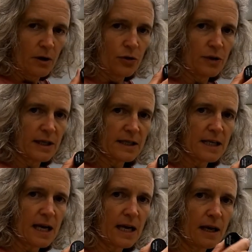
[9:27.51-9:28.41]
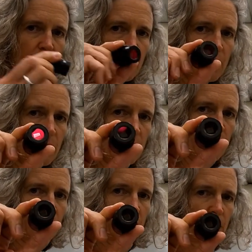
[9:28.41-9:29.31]
You then take
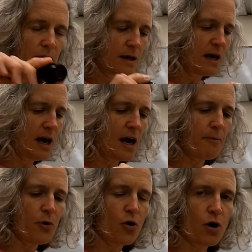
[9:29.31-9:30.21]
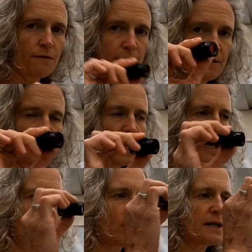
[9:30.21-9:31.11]
the cap off of the
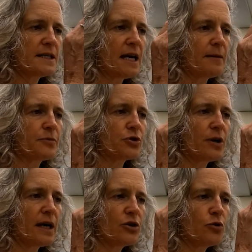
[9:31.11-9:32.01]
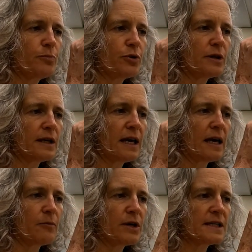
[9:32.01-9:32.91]
camera adapter and you put the
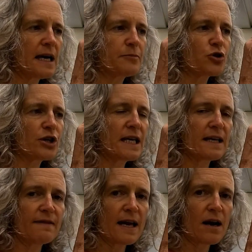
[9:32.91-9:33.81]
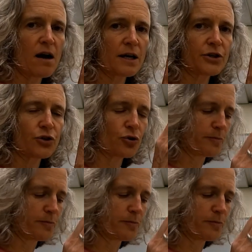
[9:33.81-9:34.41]
camera adapter in that ocular